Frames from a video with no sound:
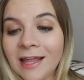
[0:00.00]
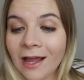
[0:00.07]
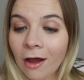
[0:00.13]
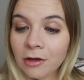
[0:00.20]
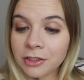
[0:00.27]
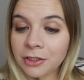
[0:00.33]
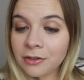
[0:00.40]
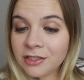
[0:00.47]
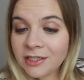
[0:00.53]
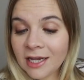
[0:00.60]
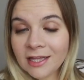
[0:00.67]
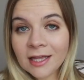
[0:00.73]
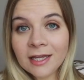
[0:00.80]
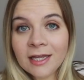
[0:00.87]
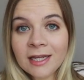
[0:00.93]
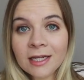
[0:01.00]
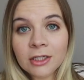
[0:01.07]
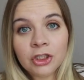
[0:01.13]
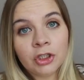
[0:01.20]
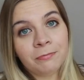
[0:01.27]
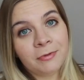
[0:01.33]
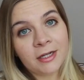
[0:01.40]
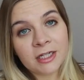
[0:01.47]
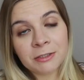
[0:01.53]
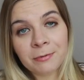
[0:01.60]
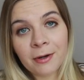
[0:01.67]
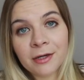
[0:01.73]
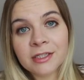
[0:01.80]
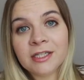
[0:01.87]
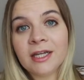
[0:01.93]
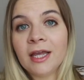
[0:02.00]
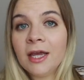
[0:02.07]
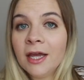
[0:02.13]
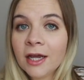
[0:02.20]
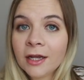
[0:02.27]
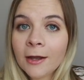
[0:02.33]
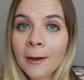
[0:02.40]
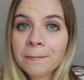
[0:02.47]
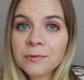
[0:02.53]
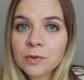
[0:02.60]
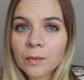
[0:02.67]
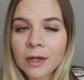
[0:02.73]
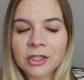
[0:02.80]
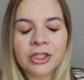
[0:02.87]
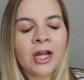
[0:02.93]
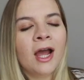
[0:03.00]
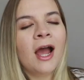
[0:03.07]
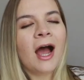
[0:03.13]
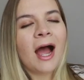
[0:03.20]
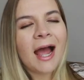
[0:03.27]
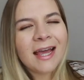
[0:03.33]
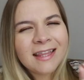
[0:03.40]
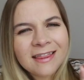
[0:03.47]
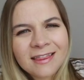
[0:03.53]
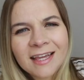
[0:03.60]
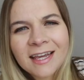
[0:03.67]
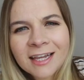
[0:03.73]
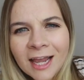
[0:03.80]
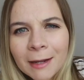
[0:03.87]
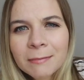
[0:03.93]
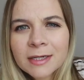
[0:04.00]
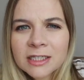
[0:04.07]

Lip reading: They also say that he should be experiencing hiccups, which I think I'm